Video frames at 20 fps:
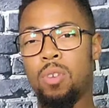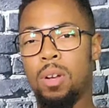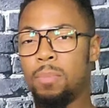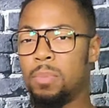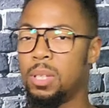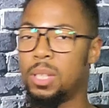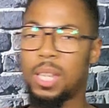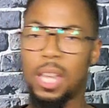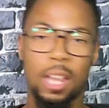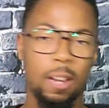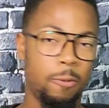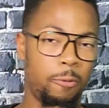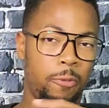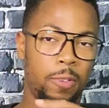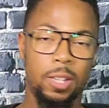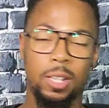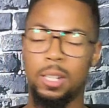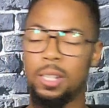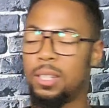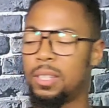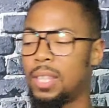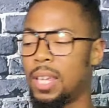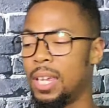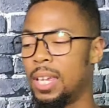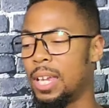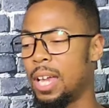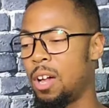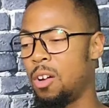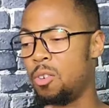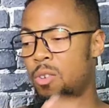I'm just kind of filling this
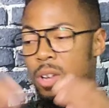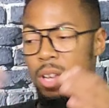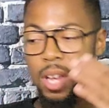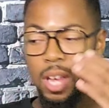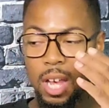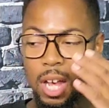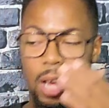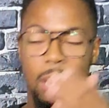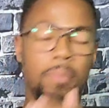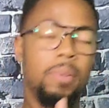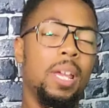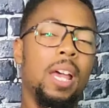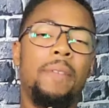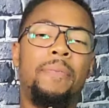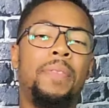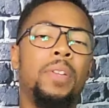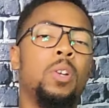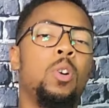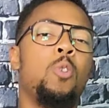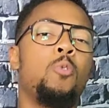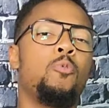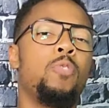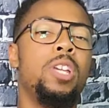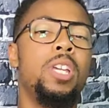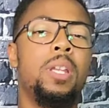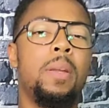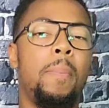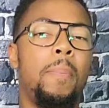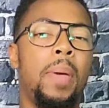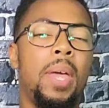thing out. I'm definitely going to
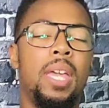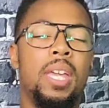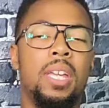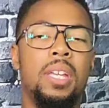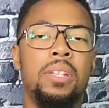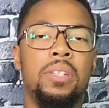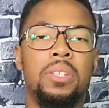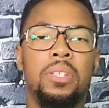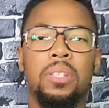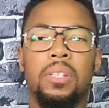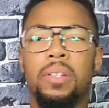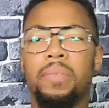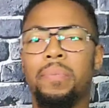read a page.